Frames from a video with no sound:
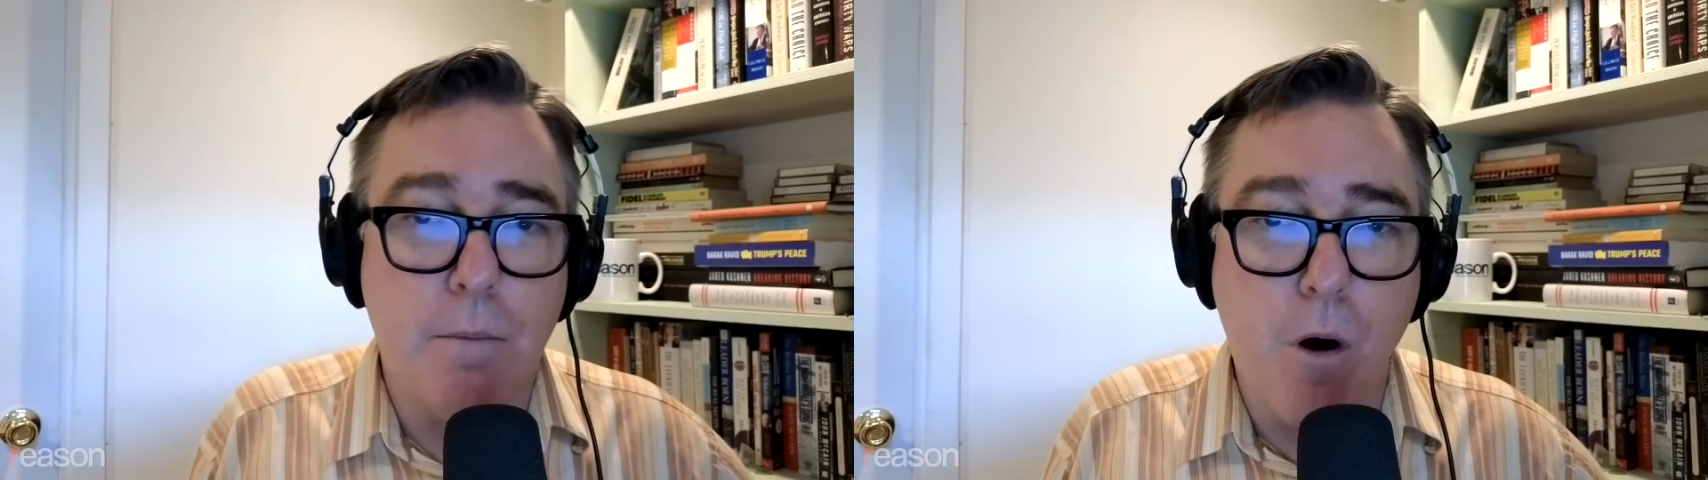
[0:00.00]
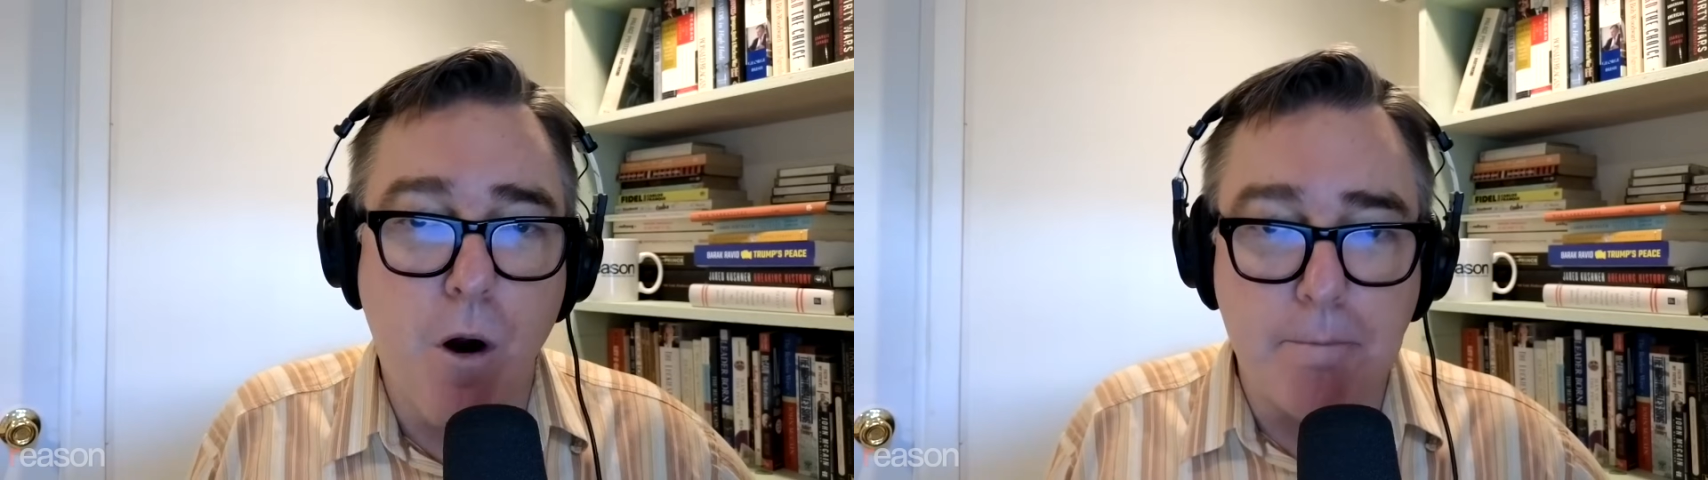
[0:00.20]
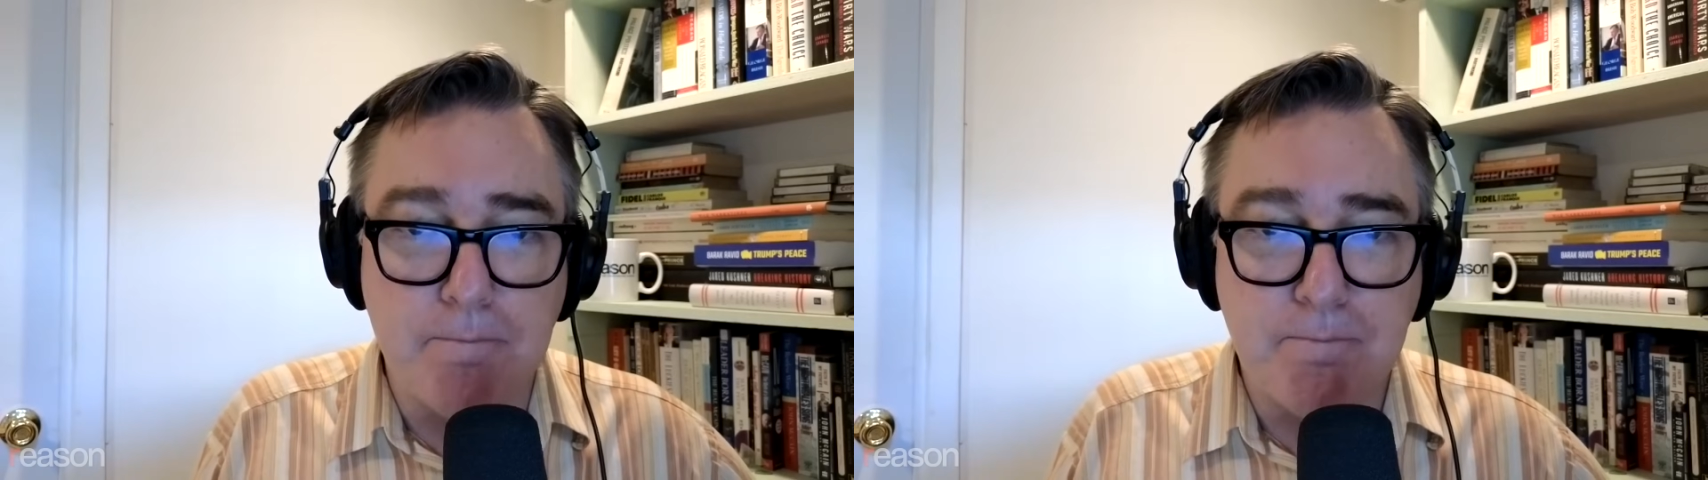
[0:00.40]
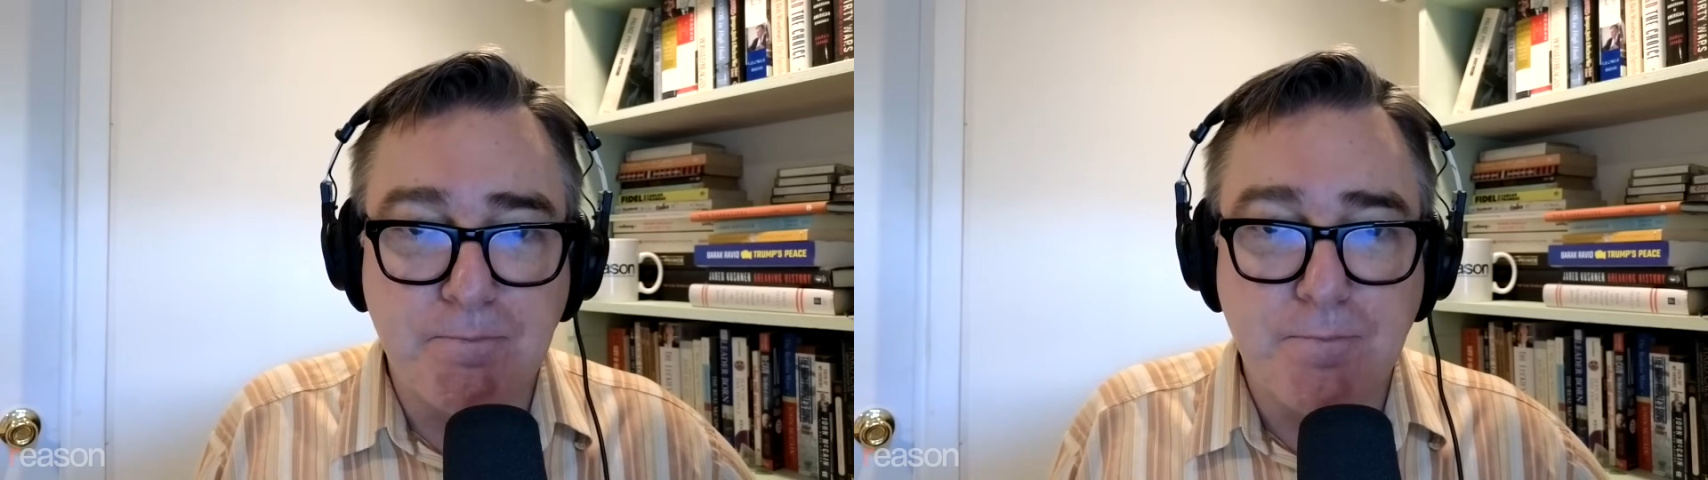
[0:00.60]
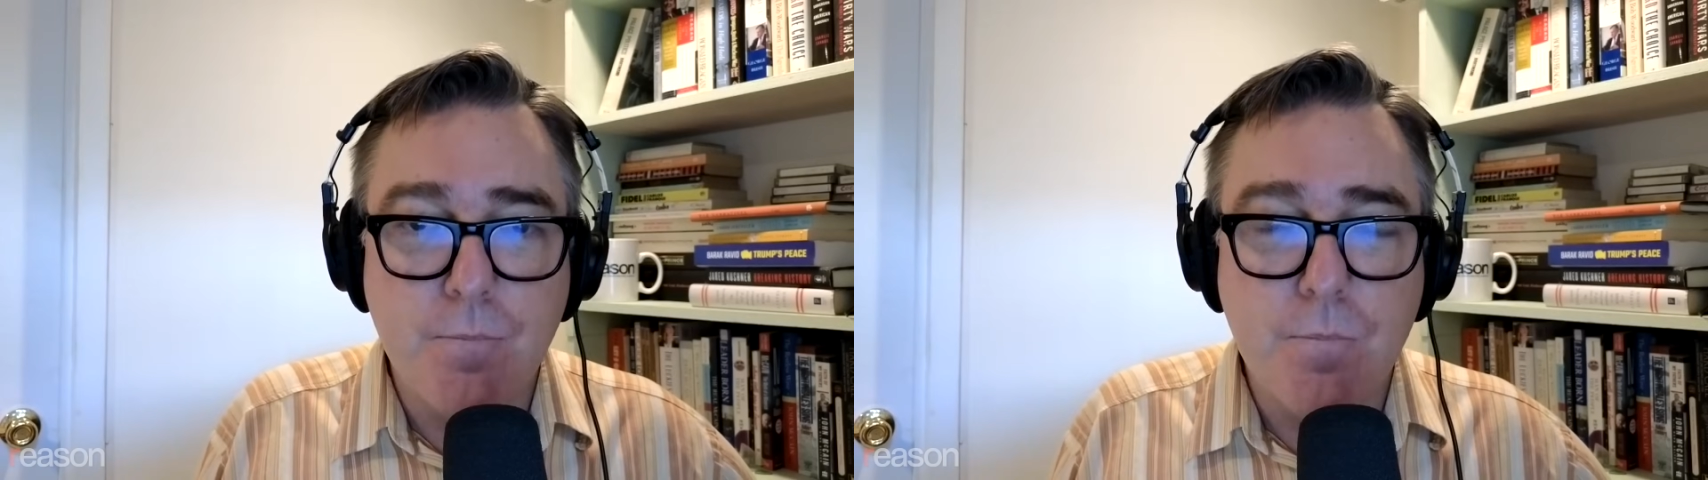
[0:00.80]
apart.
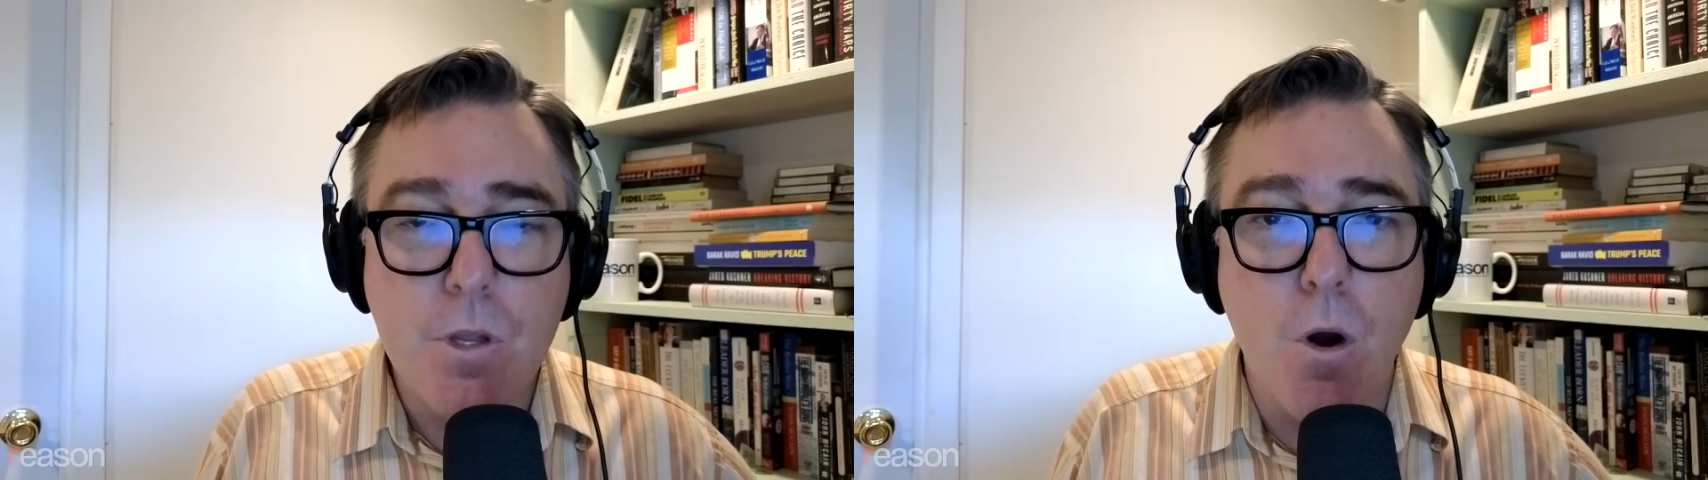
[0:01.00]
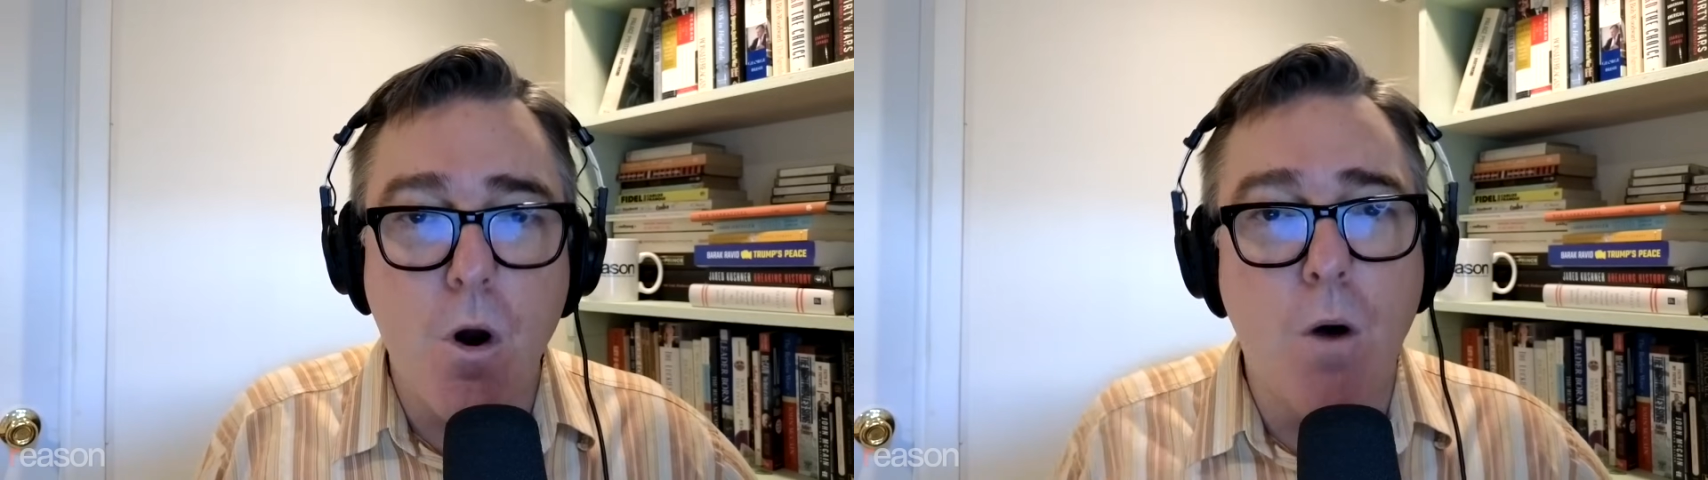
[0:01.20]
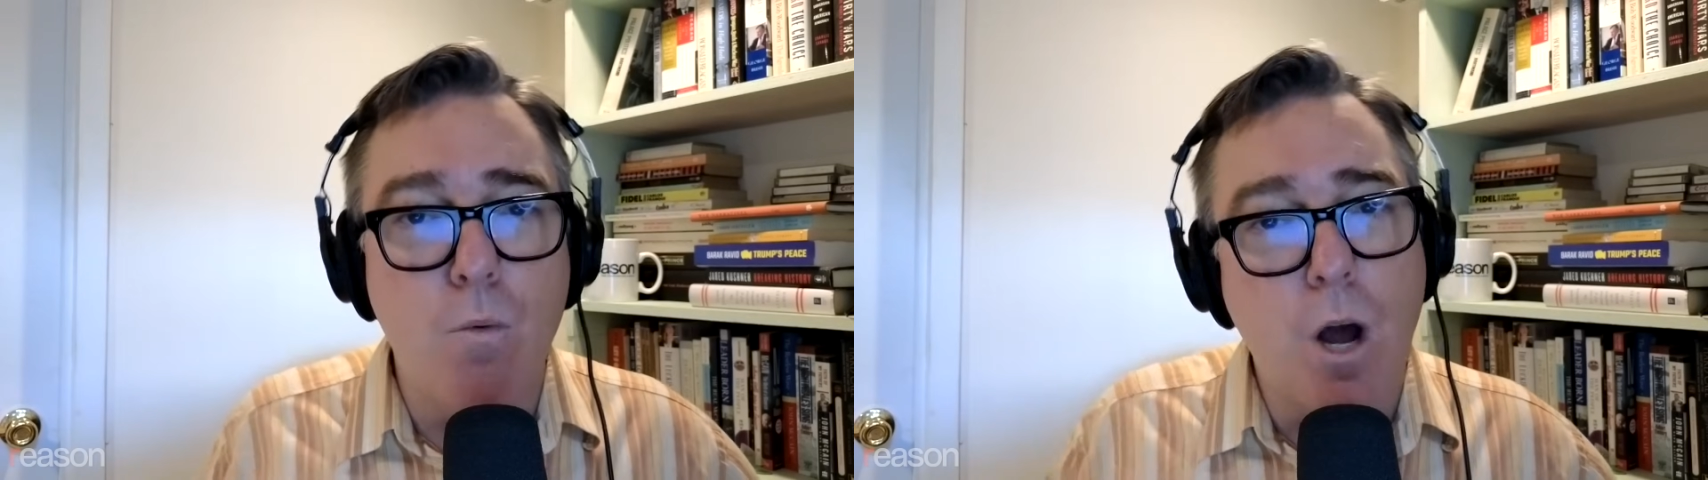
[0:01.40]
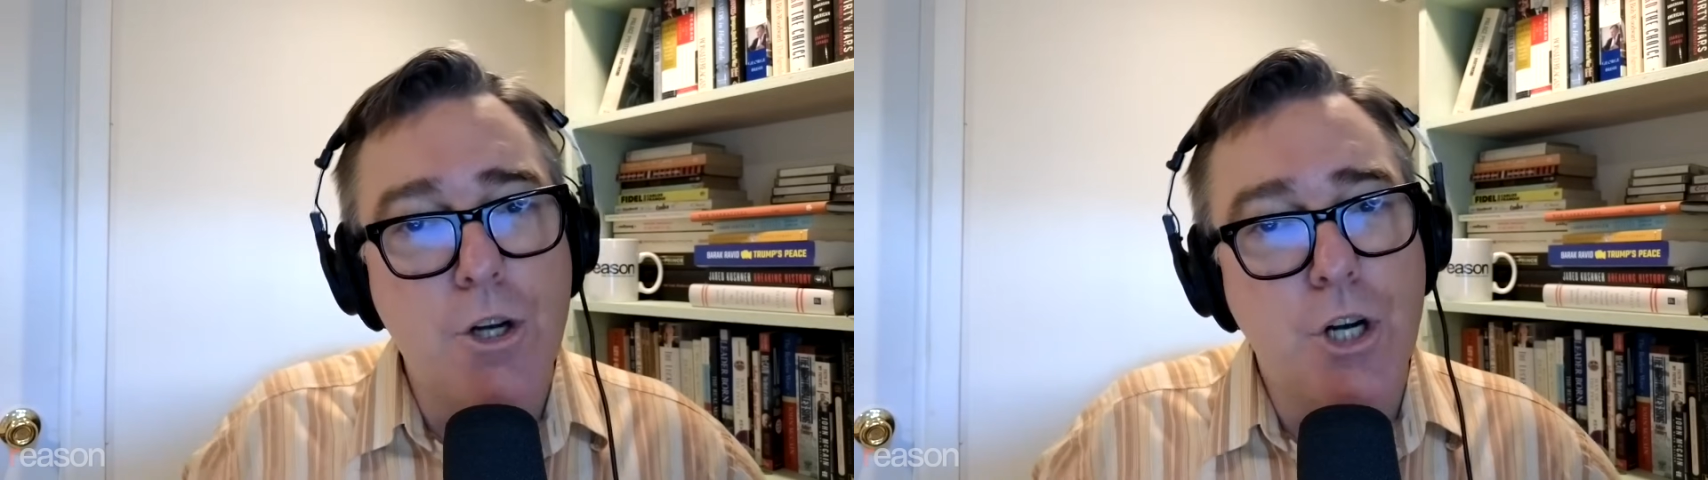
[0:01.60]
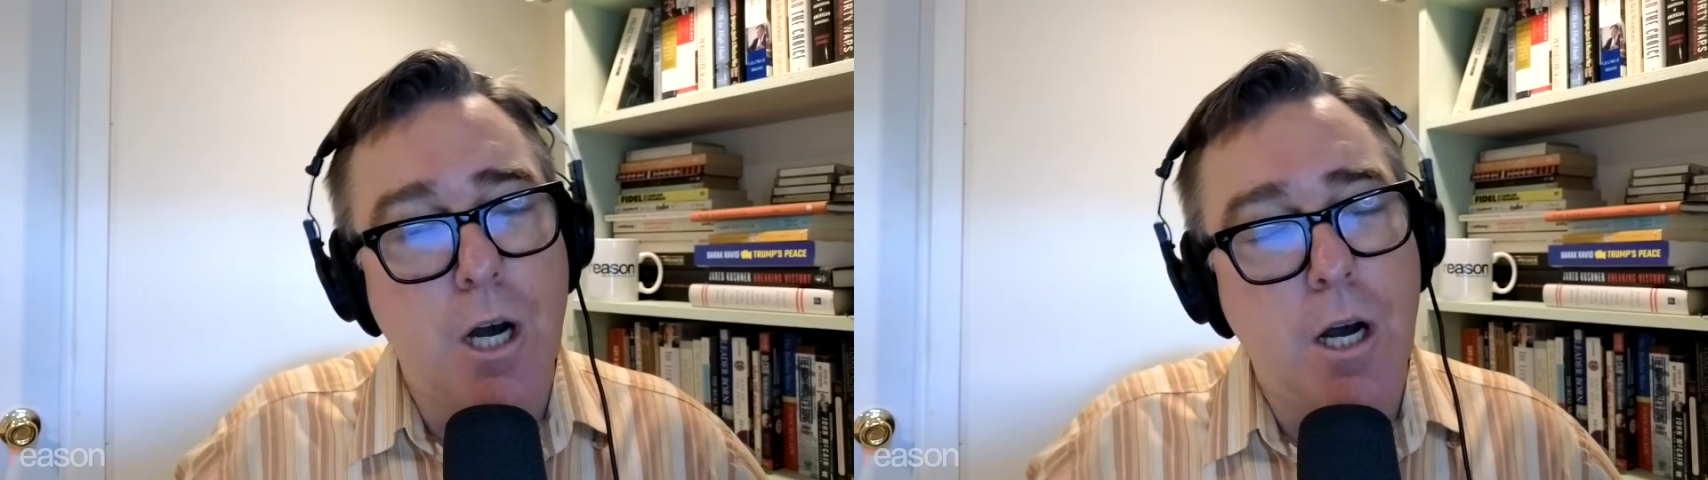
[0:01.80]

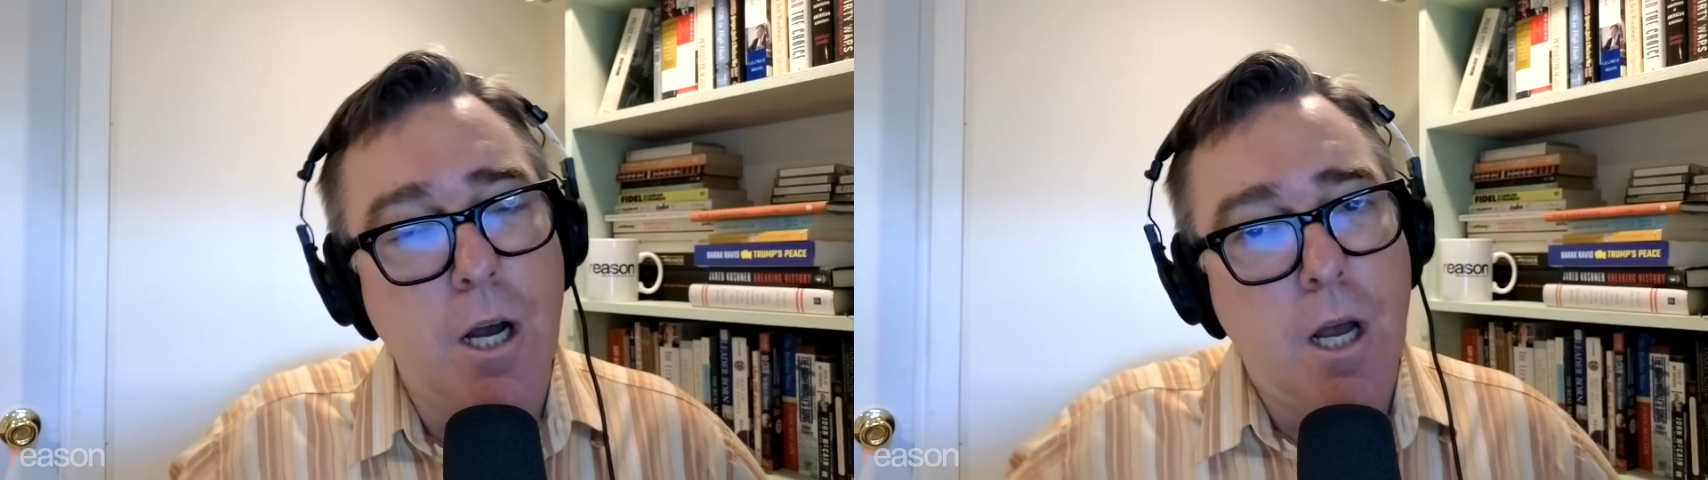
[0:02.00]
Russia